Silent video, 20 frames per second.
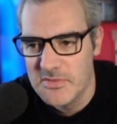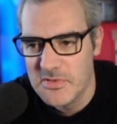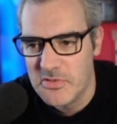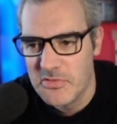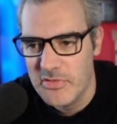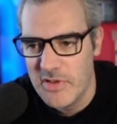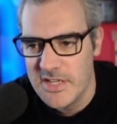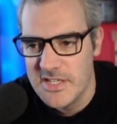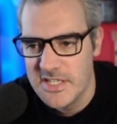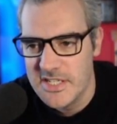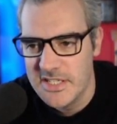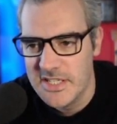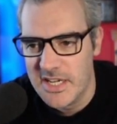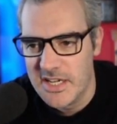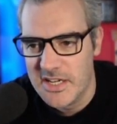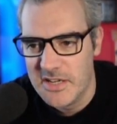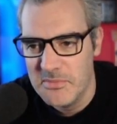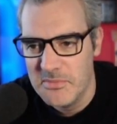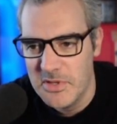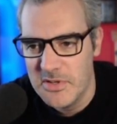of creating
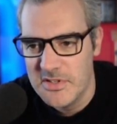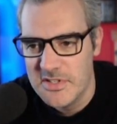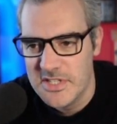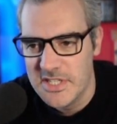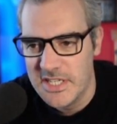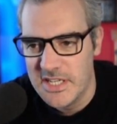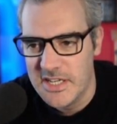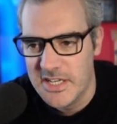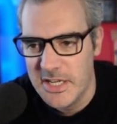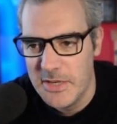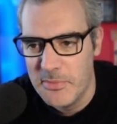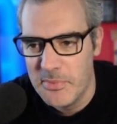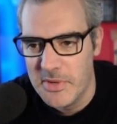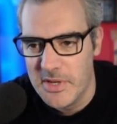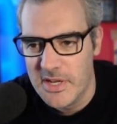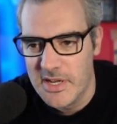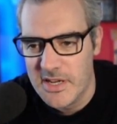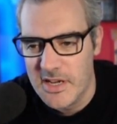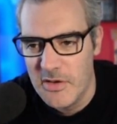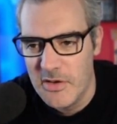that community and keeping
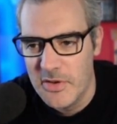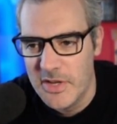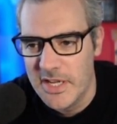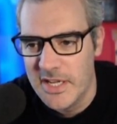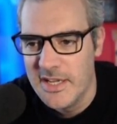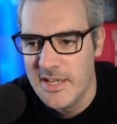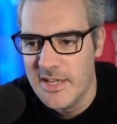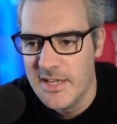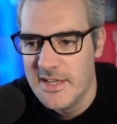it going.